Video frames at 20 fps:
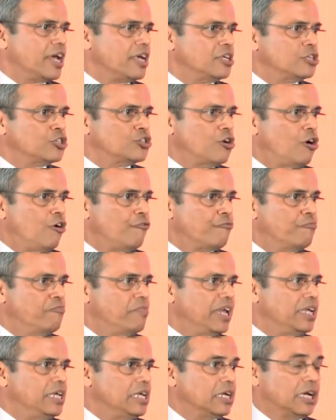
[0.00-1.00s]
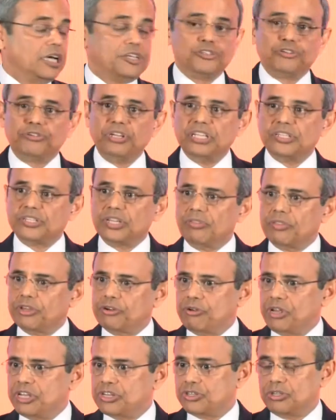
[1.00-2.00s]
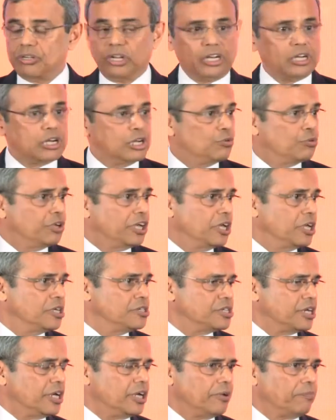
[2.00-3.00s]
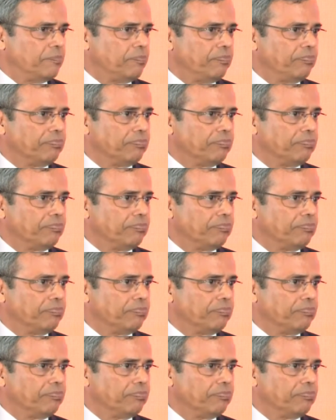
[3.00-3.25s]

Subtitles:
rise of many countries in the region, including India.